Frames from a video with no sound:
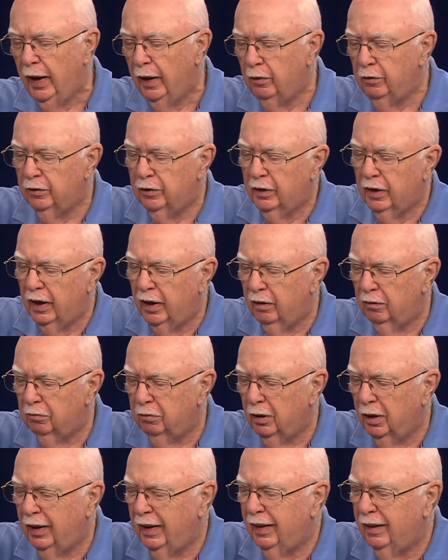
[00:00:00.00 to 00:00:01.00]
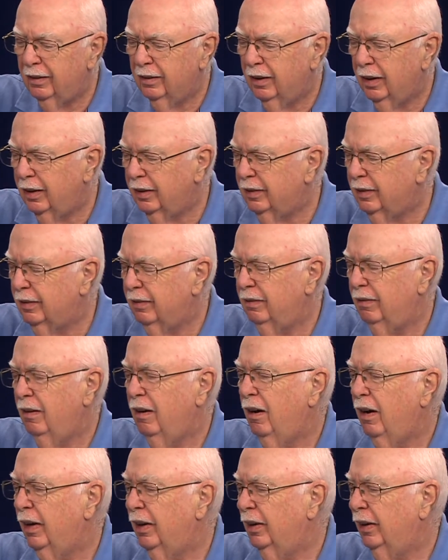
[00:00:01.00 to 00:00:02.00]
and kind of, well, let's
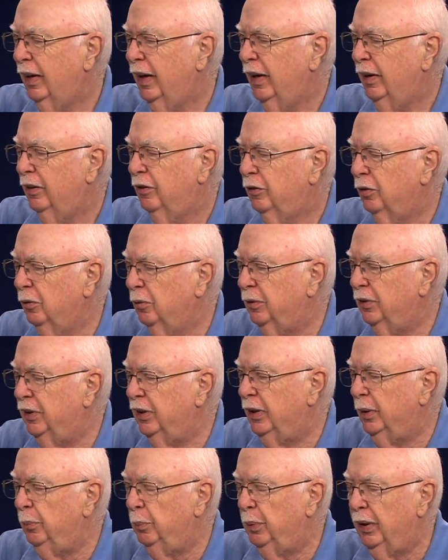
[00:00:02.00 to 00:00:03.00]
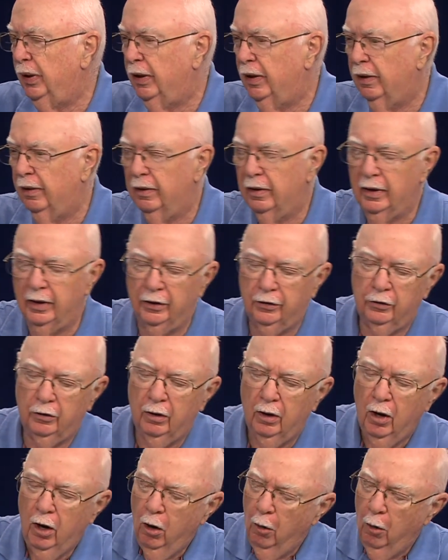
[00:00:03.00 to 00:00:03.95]
not get too deep into this.